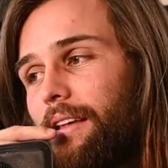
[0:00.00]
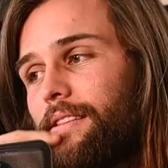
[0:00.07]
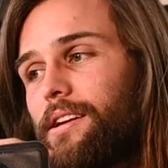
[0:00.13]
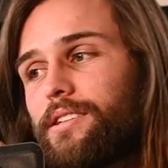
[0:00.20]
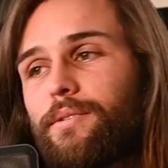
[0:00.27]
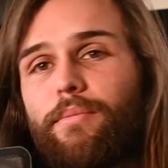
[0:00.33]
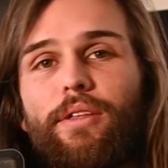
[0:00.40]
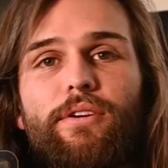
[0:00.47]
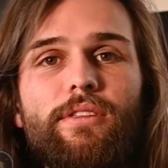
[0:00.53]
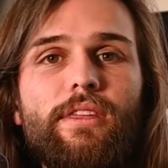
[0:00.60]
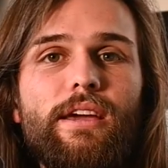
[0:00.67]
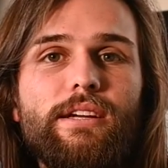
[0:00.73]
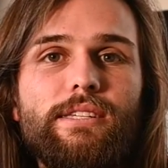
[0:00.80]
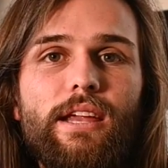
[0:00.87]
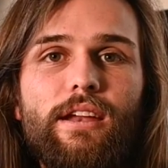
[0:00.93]
and there's some other
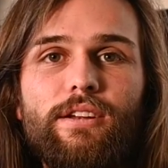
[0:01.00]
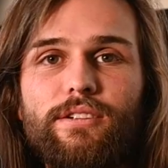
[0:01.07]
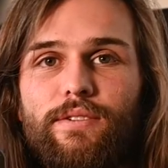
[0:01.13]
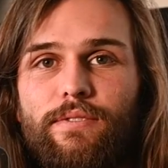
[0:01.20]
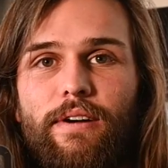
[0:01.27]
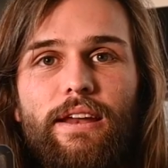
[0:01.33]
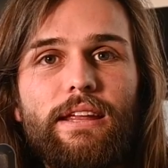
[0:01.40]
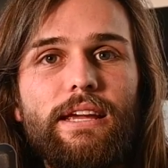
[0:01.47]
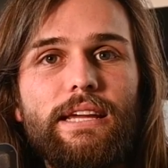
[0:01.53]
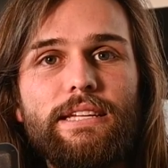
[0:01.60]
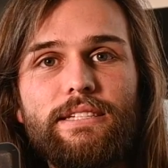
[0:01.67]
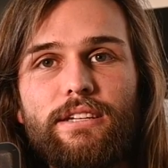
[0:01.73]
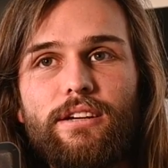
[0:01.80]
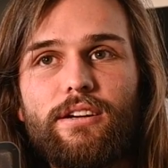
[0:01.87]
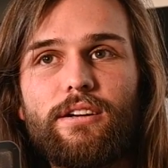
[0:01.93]
things that I just find
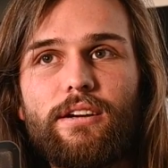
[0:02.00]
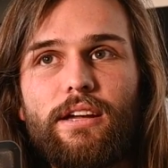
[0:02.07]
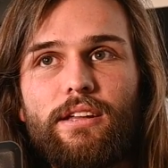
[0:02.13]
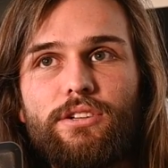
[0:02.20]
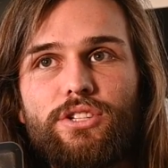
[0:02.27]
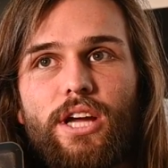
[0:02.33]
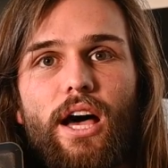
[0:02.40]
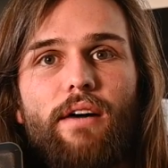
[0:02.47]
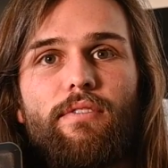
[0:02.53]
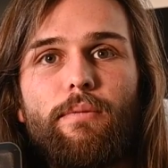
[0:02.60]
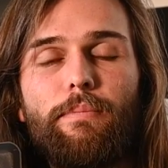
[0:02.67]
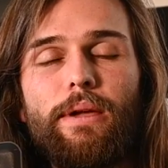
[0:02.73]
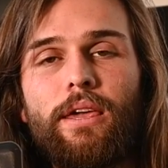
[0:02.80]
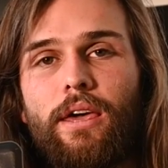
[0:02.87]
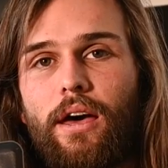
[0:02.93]
easier in Java
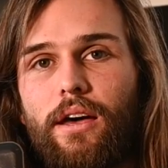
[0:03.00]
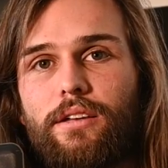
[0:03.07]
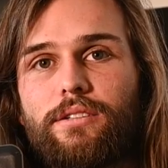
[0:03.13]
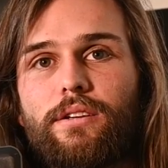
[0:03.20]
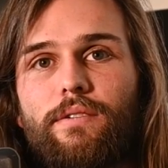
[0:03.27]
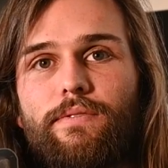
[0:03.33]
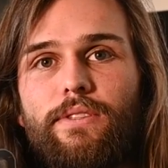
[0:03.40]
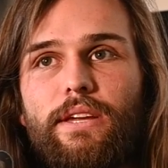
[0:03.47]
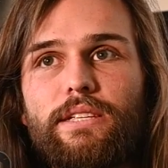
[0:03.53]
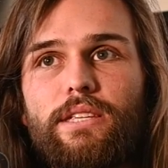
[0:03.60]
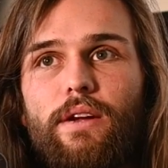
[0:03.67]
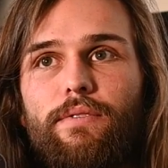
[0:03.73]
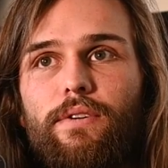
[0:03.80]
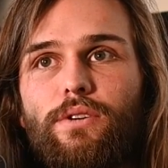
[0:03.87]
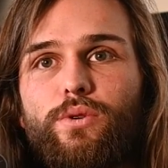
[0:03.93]
because of these
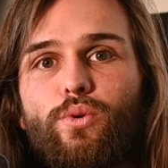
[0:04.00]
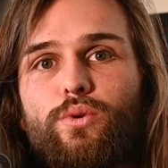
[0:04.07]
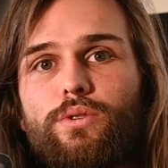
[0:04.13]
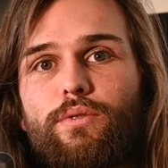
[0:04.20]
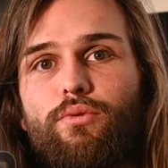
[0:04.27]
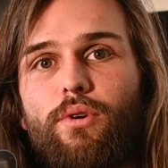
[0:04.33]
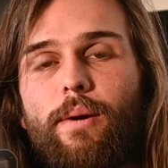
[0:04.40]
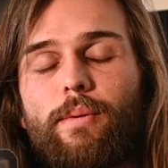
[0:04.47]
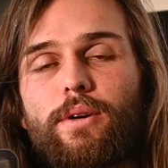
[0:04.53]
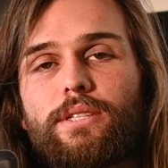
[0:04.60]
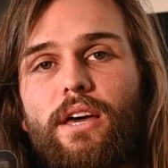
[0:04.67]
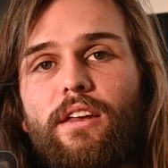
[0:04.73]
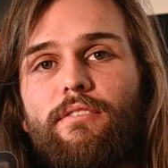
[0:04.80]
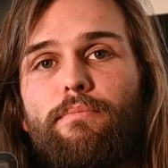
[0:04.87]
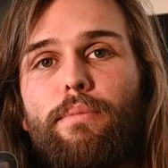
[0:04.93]
different tools and frameworks
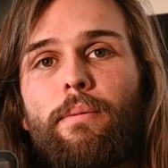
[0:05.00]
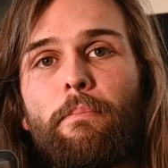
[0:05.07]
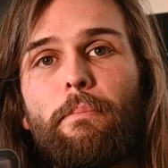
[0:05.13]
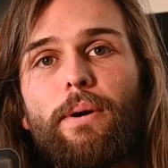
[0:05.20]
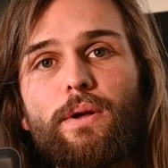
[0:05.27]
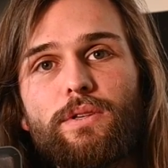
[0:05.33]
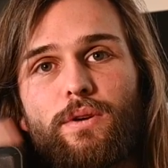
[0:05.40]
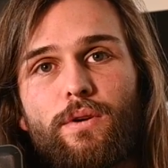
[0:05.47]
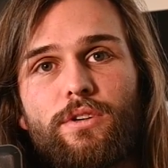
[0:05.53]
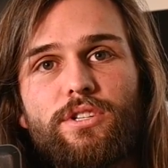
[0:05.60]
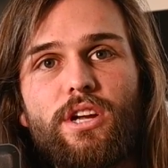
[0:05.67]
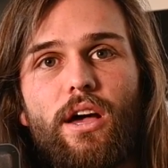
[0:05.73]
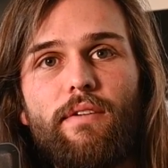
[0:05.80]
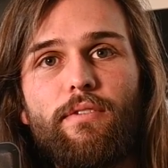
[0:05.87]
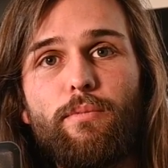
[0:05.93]
that have been built on
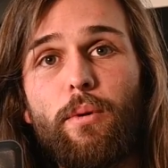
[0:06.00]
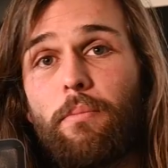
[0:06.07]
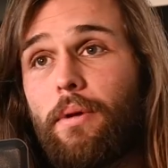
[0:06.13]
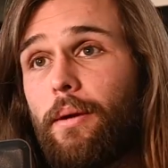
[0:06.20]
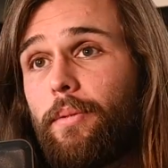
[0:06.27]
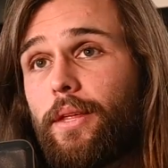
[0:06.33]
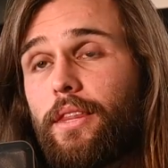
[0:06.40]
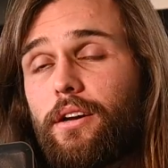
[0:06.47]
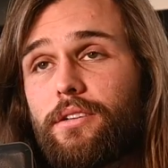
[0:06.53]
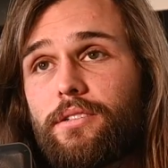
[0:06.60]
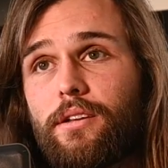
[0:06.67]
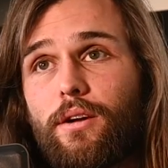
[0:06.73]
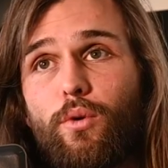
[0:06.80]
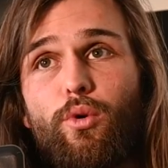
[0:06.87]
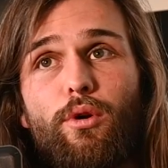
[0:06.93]
Java, but maybe there's
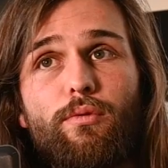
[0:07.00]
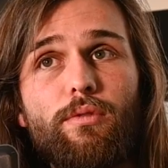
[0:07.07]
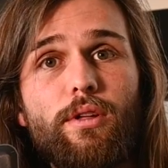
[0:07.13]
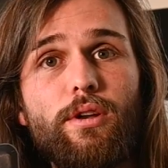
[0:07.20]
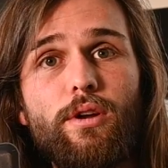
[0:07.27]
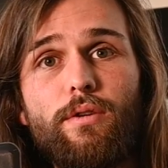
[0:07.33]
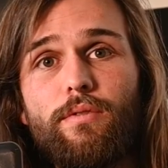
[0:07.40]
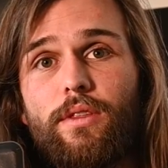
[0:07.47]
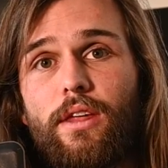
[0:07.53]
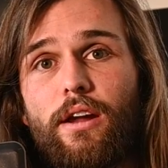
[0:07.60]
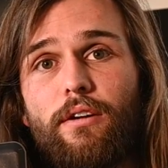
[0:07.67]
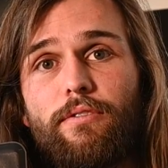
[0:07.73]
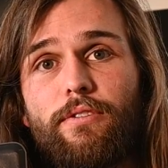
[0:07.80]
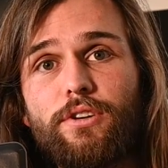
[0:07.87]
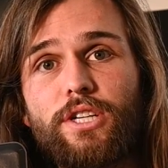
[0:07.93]
an equivalent over
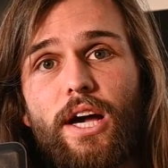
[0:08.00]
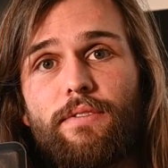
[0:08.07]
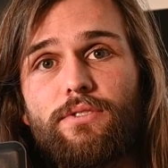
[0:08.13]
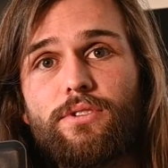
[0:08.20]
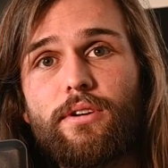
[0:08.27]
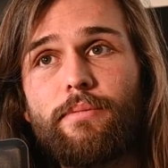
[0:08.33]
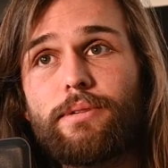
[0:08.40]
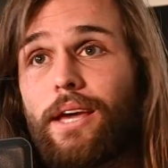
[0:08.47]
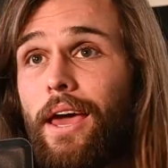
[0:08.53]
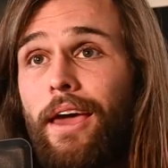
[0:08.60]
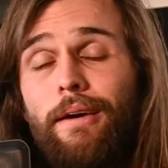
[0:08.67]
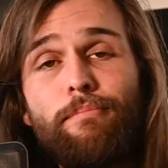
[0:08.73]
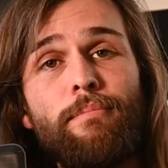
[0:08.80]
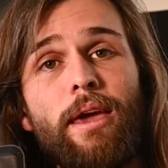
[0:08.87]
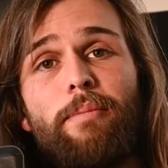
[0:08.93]
there for JavaScript.
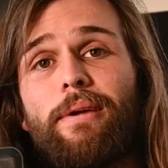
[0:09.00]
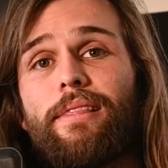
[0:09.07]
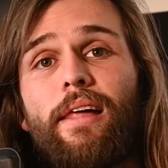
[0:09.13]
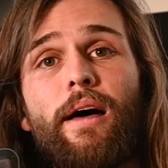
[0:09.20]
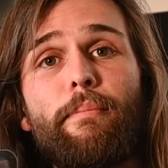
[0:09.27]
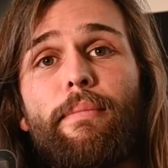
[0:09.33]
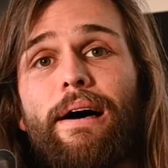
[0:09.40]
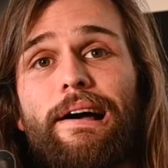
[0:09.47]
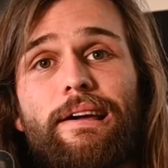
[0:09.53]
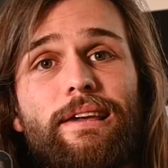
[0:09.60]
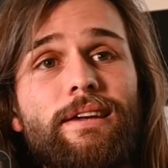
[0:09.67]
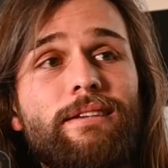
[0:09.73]
Maybe Lombok